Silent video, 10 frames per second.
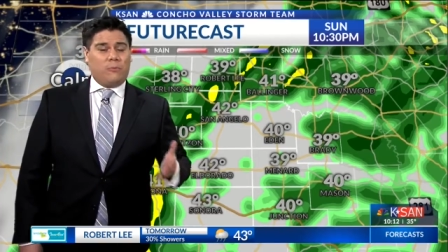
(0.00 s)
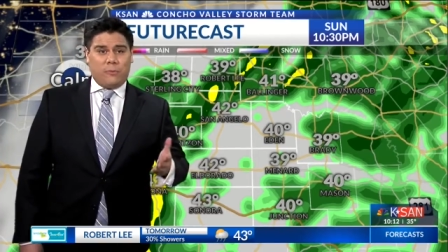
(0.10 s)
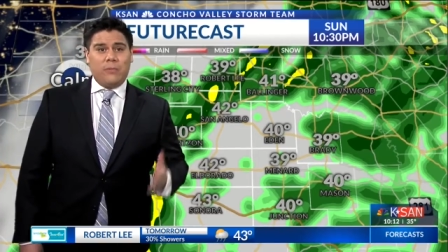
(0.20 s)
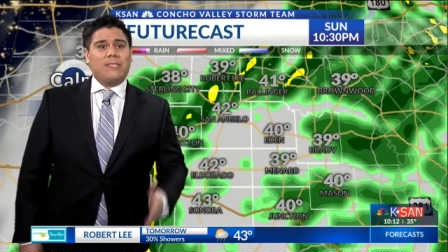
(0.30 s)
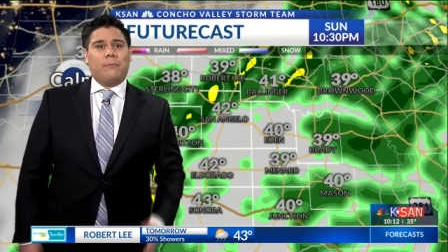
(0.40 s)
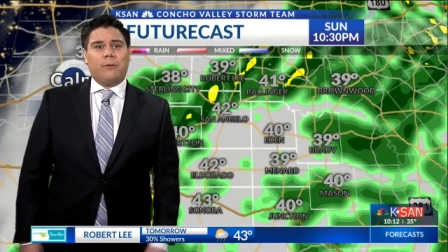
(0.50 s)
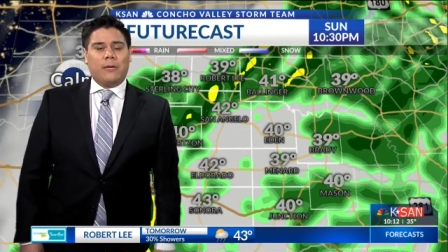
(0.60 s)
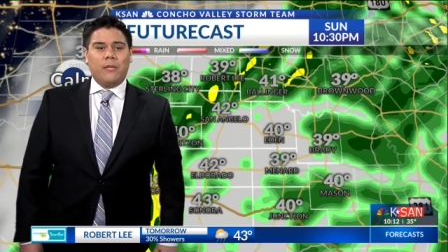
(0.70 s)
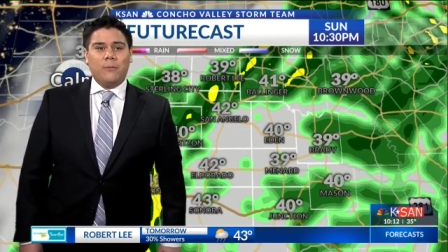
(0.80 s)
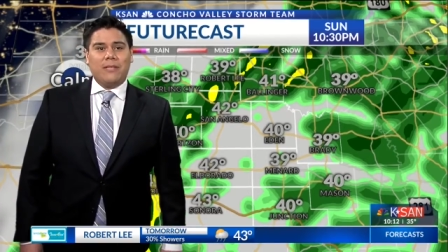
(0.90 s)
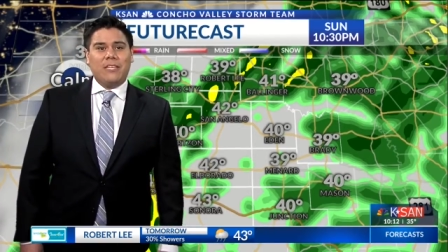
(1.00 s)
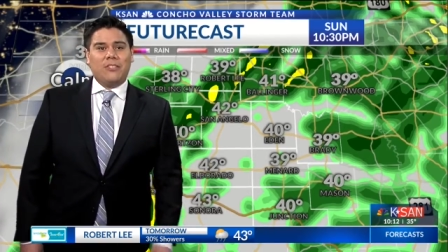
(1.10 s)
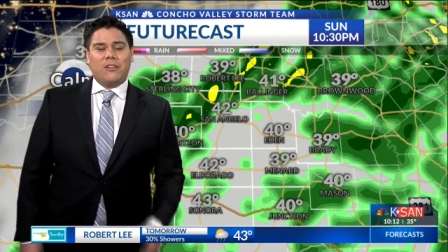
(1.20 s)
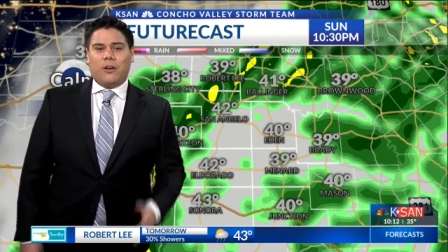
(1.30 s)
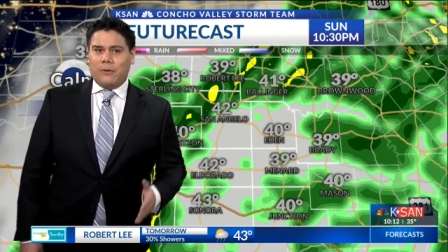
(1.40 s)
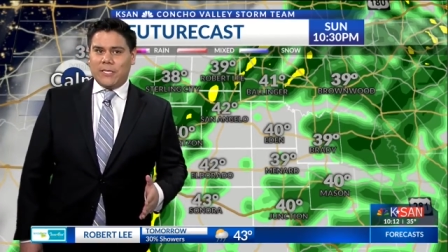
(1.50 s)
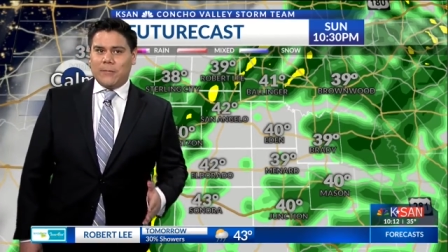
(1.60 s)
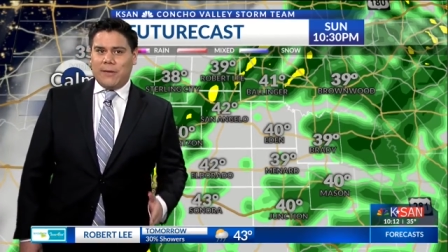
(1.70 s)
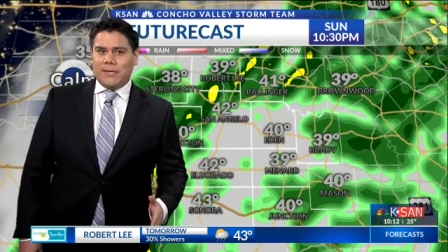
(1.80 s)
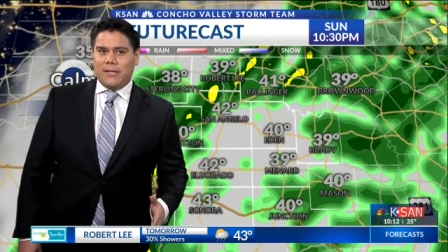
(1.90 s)
precip accumulations are
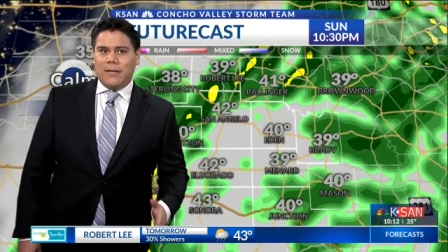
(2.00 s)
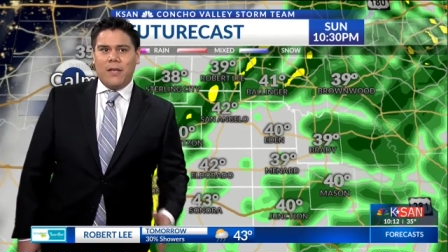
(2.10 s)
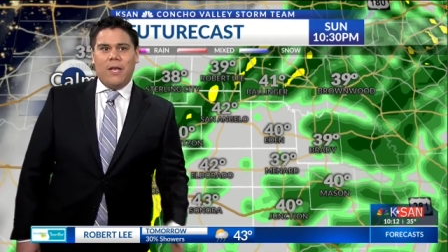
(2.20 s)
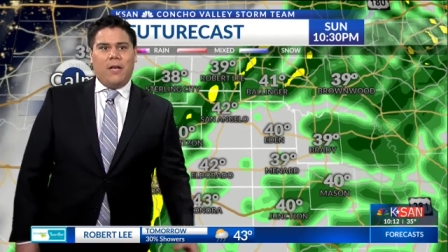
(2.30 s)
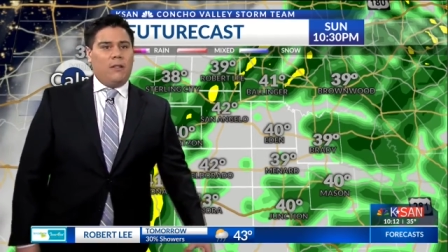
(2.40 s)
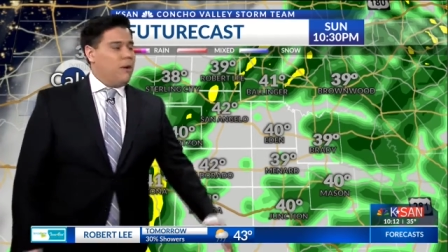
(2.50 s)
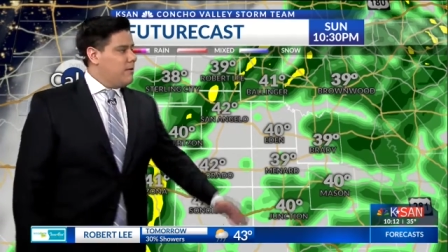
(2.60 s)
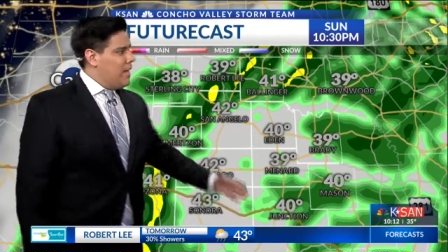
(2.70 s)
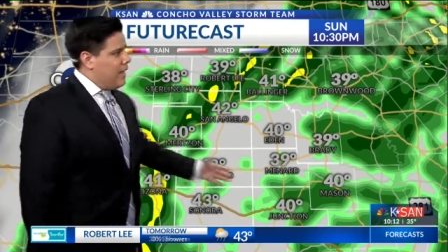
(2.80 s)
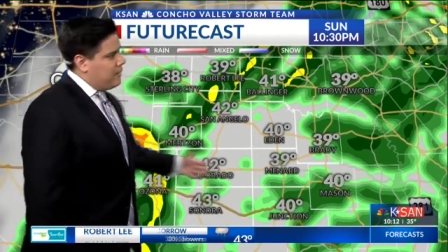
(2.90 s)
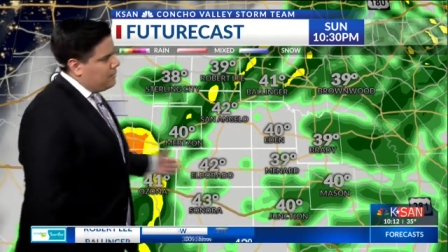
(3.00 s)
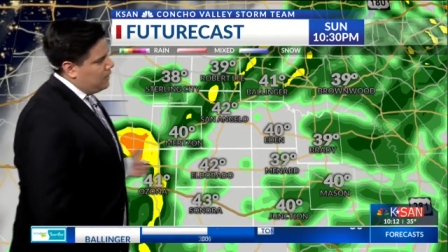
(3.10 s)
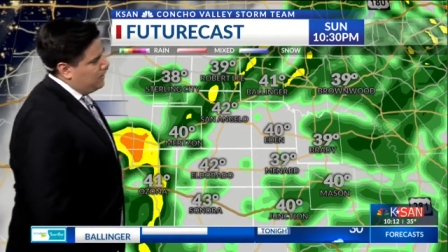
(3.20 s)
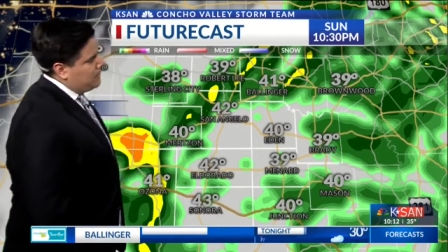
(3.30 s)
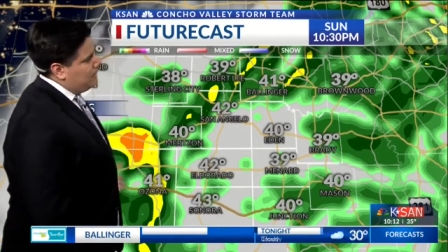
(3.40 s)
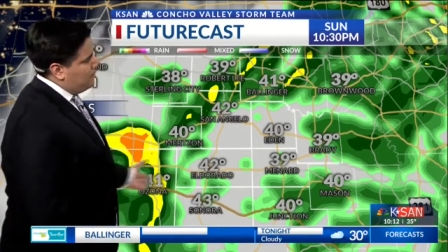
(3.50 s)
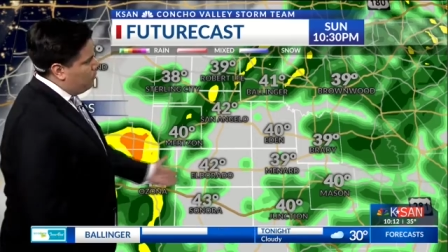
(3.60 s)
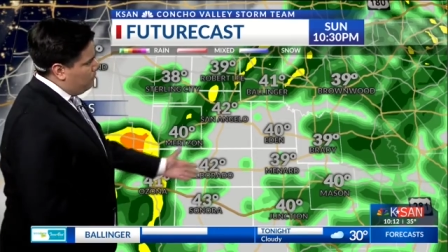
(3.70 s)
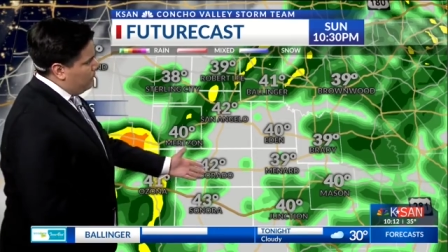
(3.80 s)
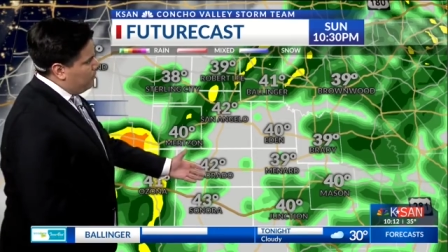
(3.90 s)
expected along the I-10 uh,
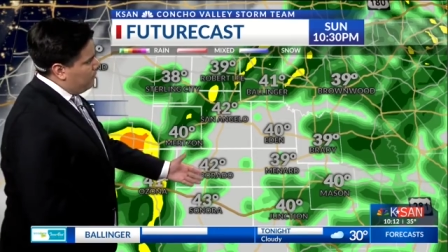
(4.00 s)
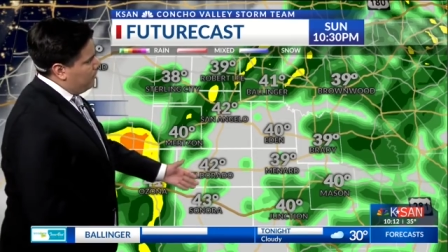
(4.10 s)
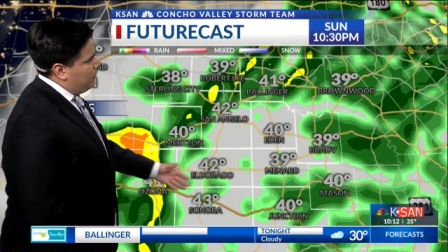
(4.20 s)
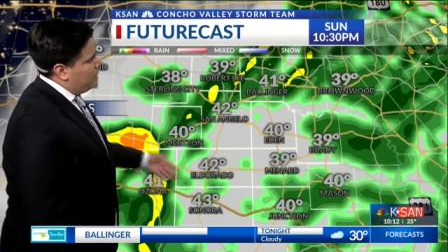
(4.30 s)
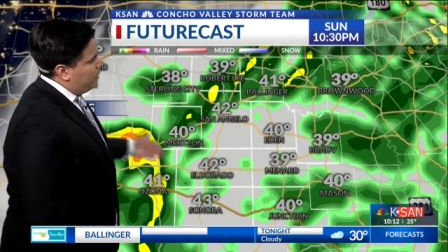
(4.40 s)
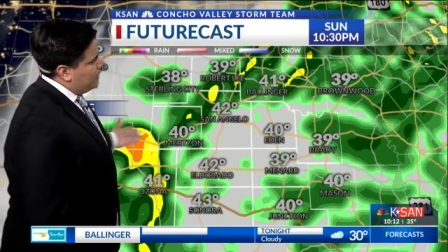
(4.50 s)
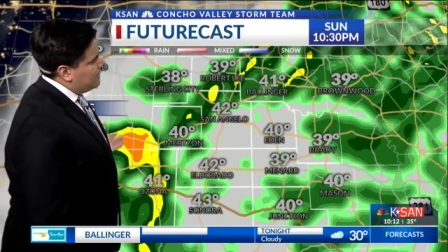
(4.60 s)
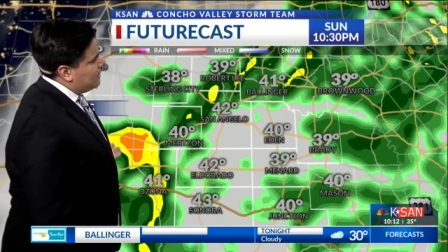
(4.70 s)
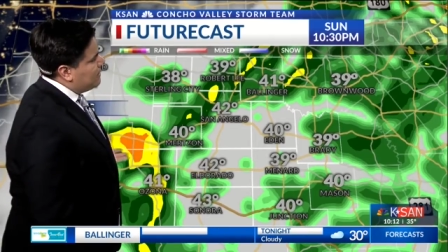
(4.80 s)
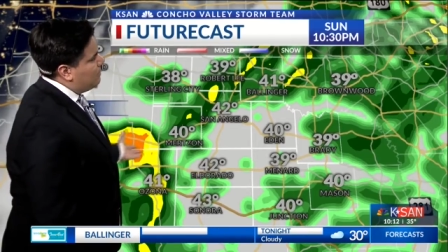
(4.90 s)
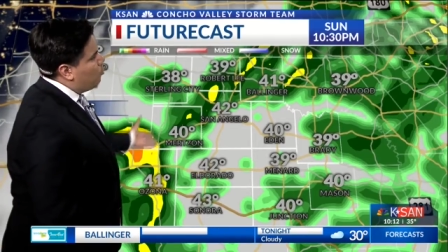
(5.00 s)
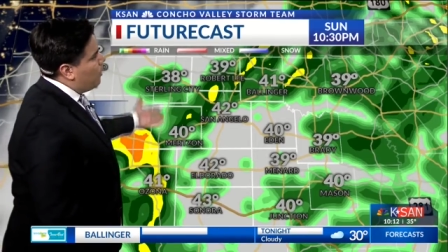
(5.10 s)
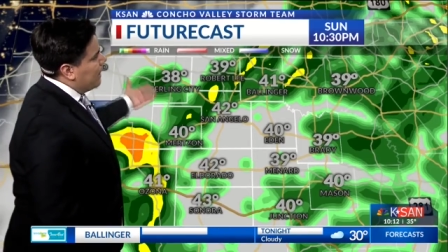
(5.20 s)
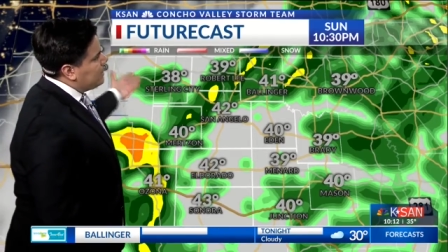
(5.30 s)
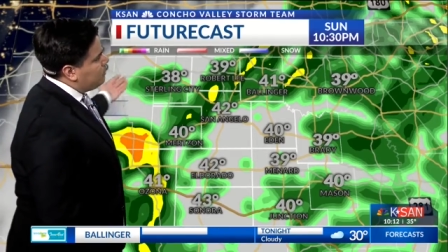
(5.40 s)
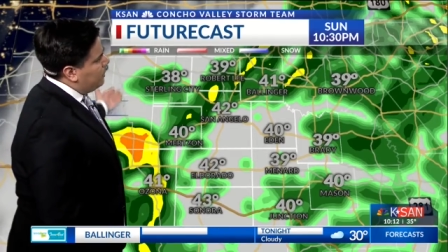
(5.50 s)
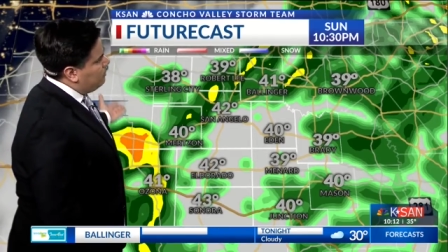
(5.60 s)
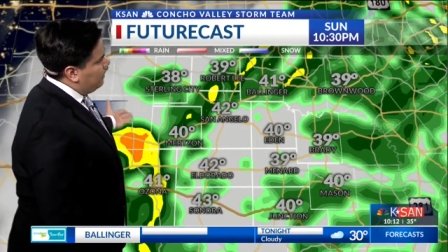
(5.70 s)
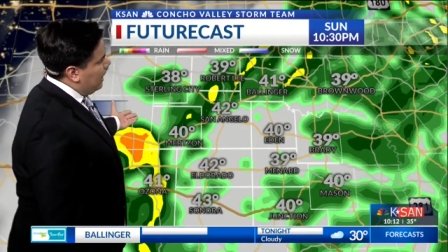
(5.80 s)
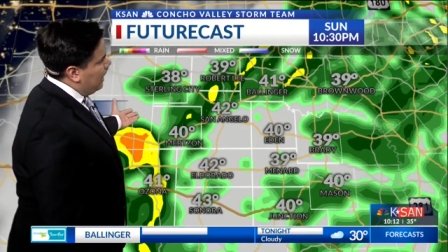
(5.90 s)
corridor, but we are going to see some
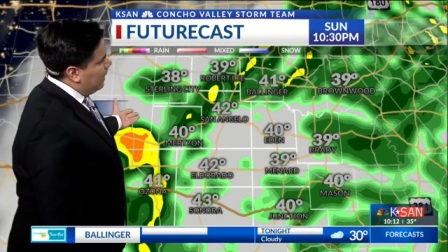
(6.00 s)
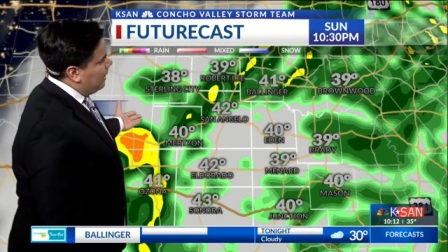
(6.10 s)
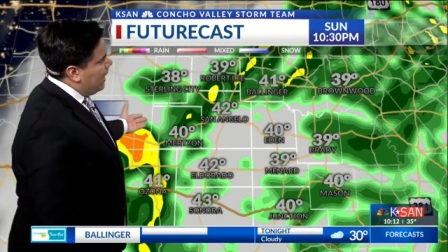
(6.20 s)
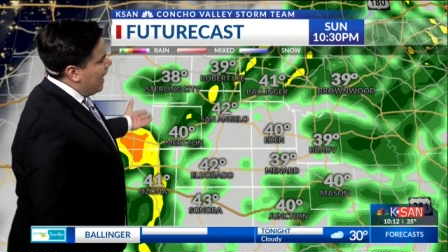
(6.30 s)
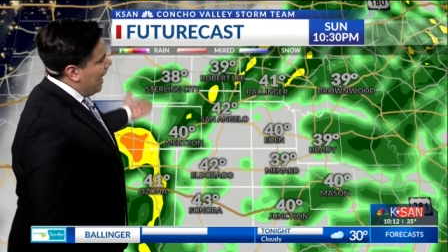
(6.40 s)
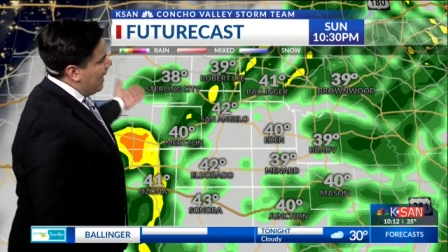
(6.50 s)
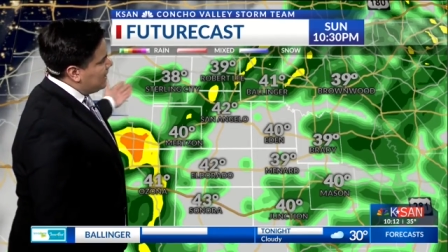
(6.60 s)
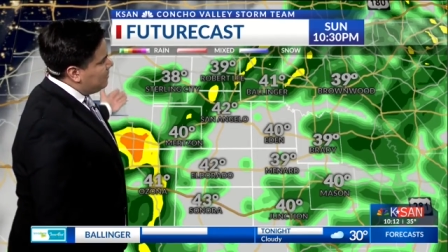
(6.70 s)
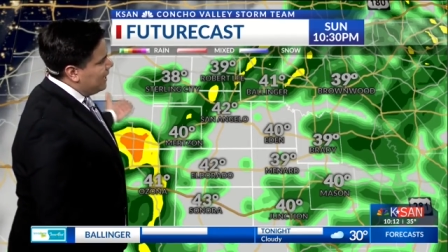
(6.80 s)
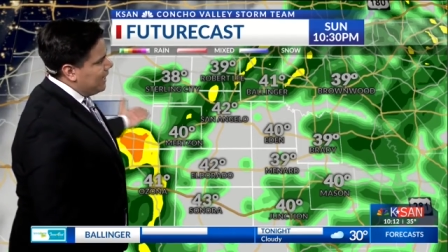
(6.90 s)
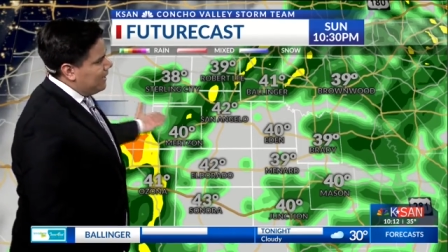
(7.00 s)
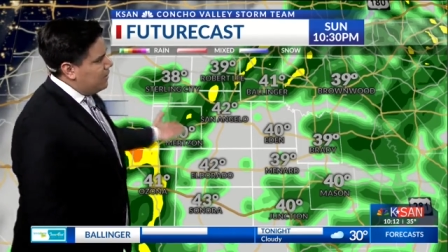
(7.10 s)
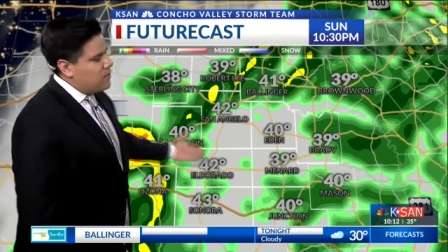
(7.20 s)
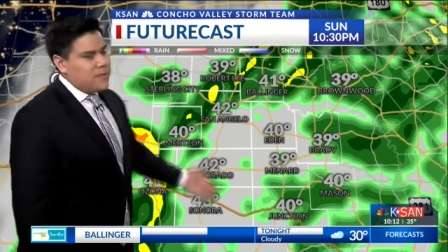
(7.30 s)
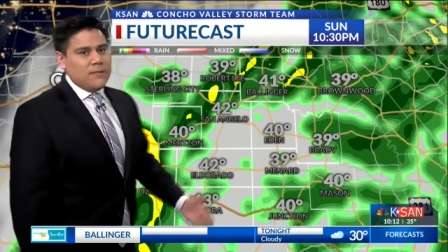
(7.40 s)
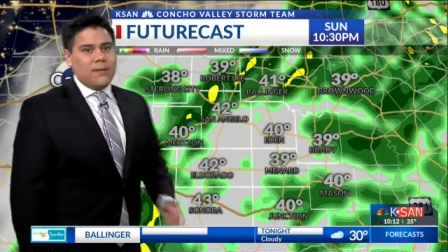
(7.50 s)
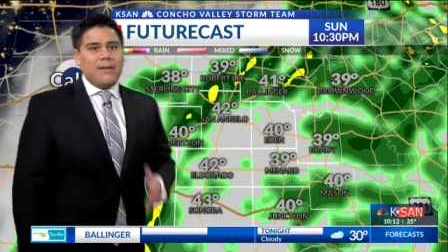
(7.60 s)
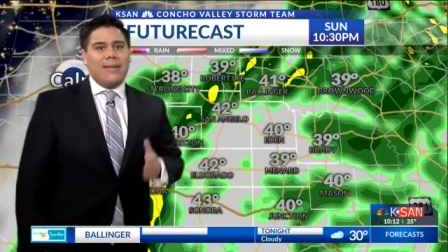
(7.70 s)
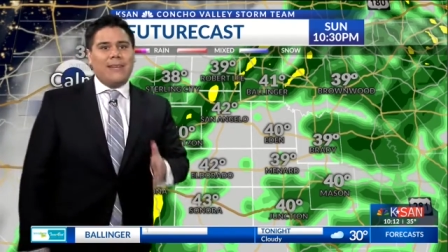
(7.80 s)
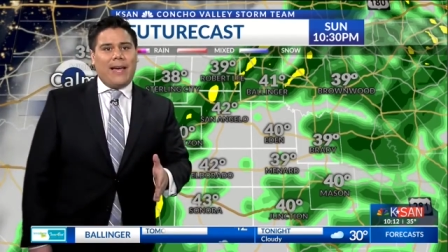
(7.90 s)
widespread rain as we head into
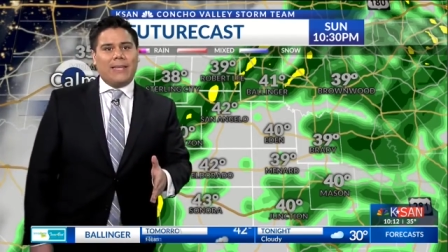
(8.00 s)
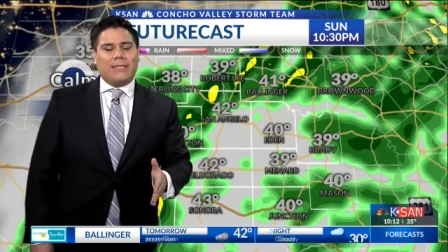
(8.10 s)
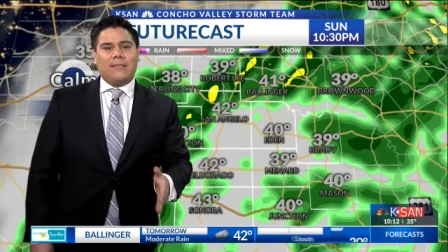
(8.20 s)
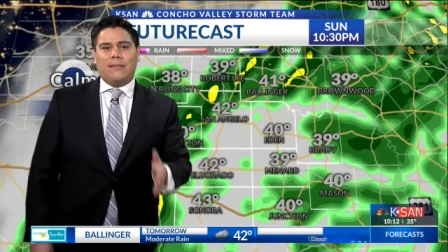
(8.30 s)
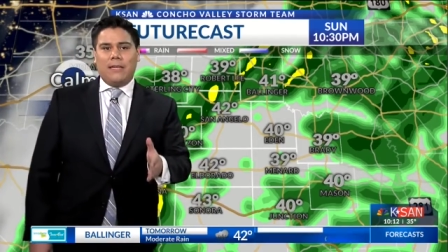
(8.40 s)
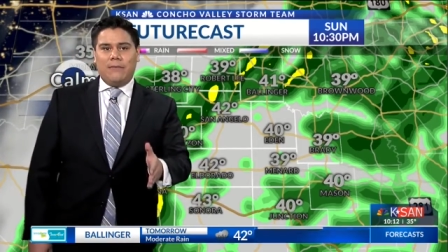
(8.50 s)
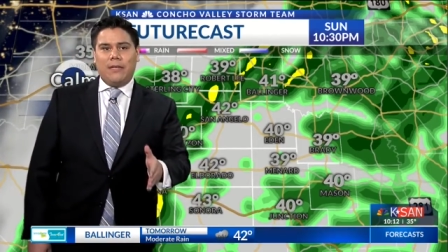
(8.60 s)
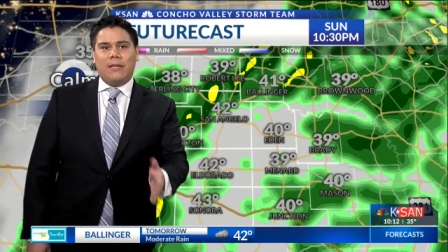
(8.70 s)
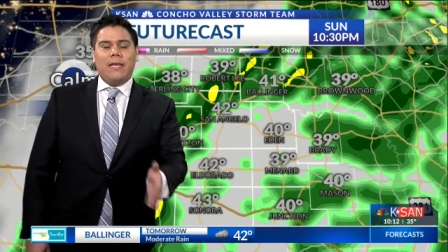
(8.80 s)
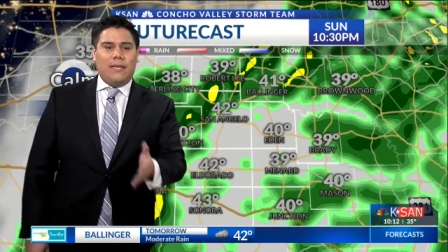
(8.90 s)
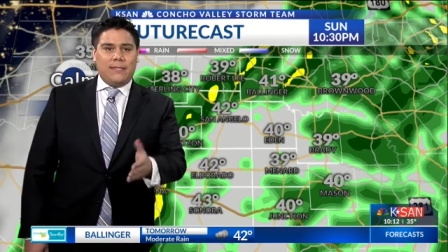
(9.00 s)
Sunday night, into evening,